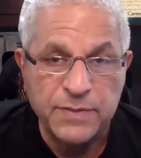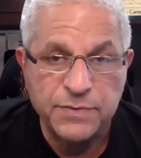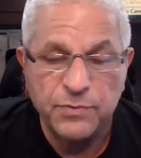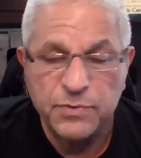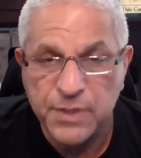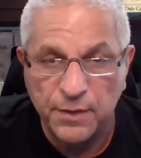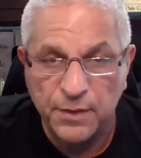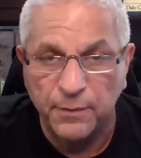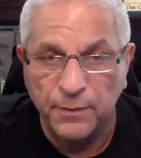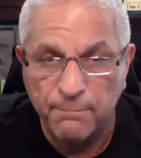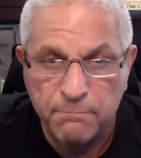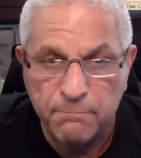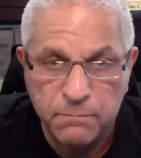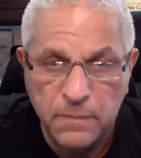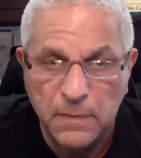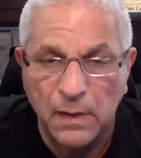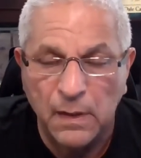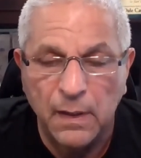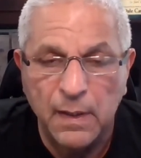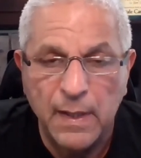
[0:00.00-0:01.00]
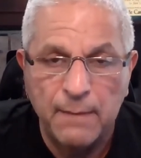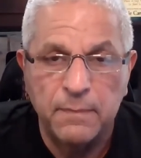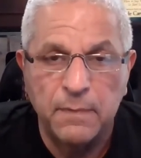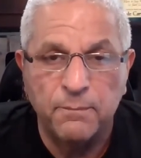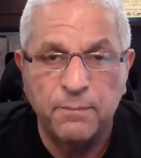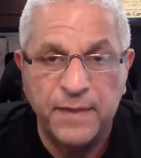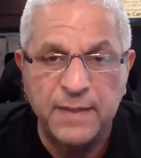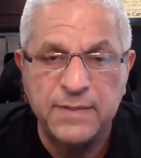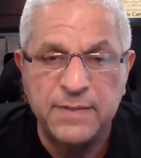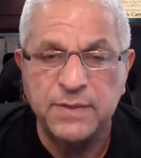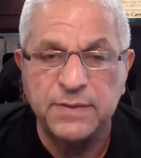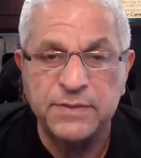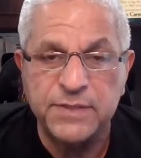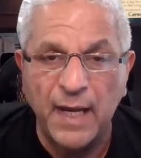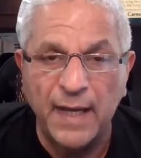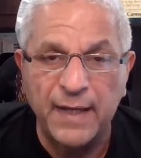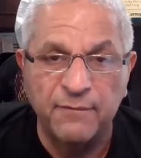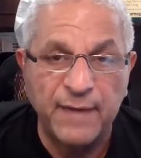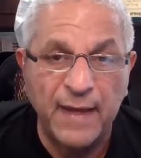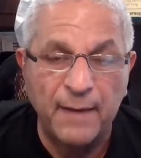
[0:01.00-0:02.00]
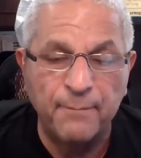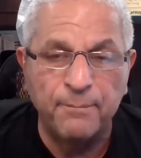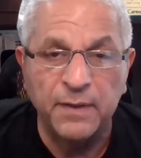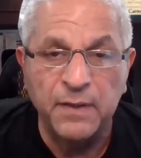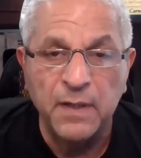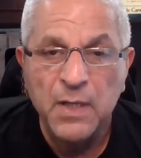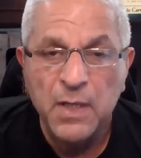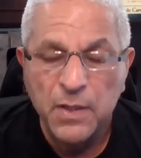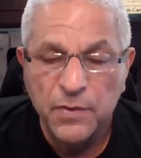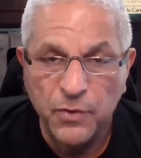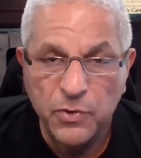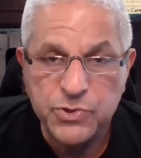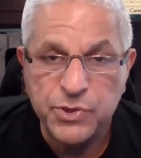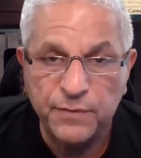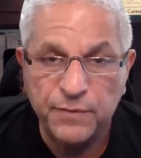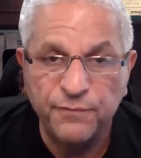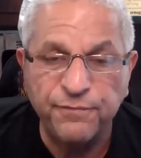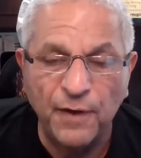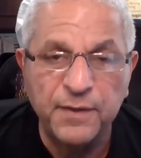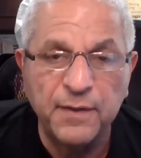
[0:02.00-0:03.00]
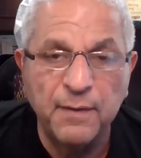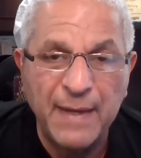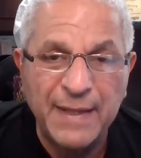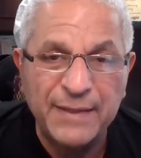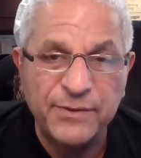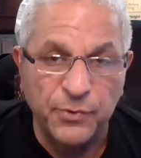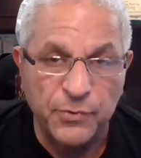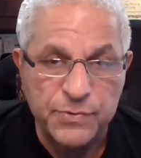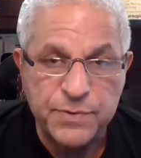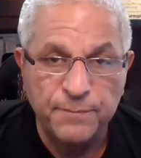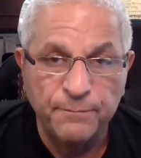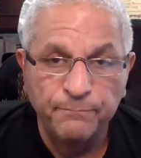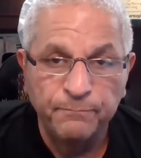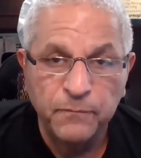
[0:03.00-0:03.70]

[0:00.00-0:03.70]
There's other uh, things inside of that, but those are the fundamentals.